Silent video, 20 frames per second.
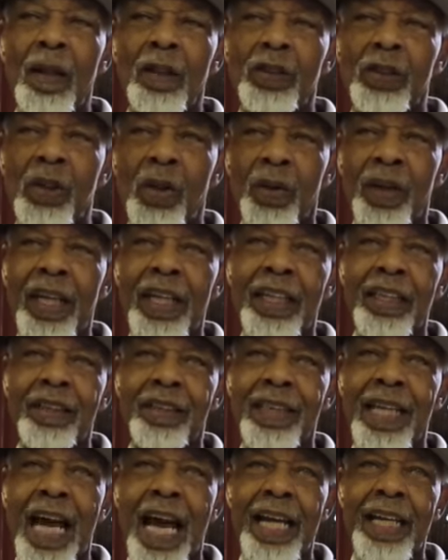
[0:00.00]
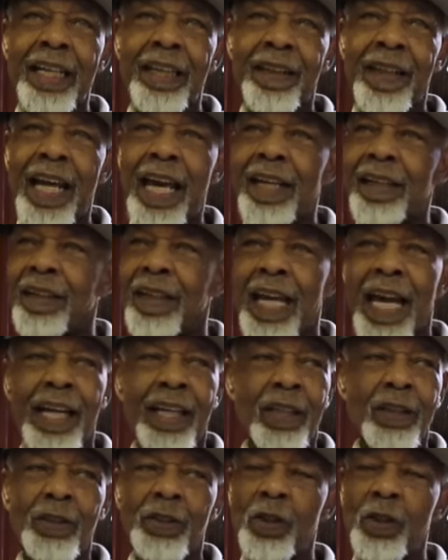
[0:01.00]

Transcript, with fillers: So he decided that, like